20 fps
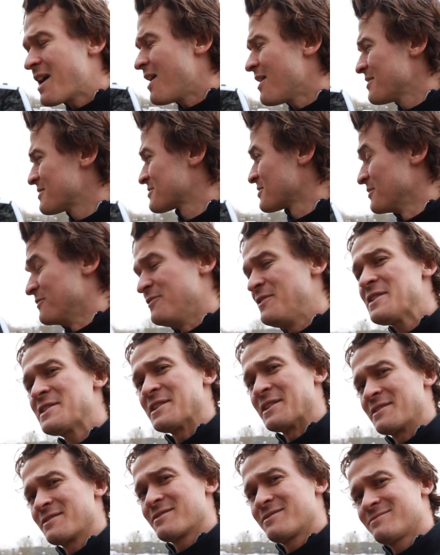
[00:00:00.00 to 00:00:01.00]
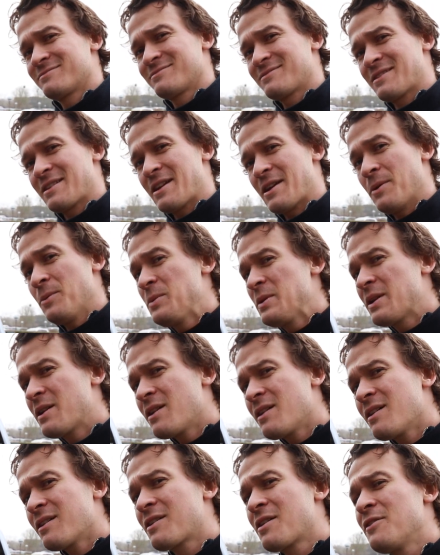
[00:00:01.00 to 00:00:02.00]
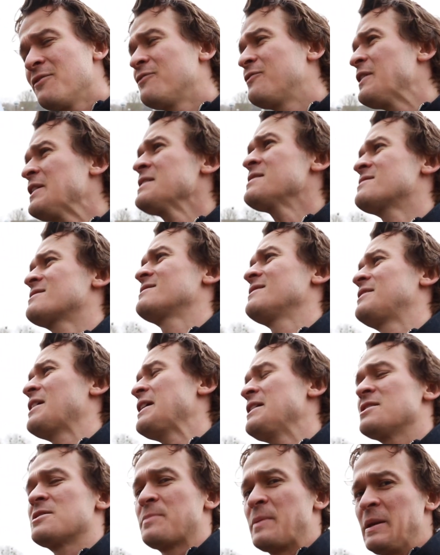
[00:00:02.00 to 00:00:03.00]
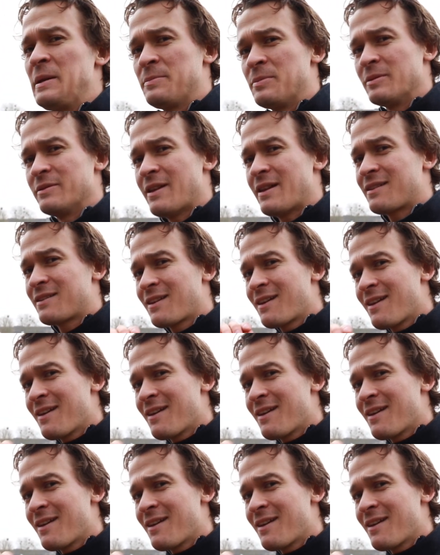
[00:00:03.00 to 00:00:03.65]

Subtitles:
is on visit. And we're gonna convince the Danish people that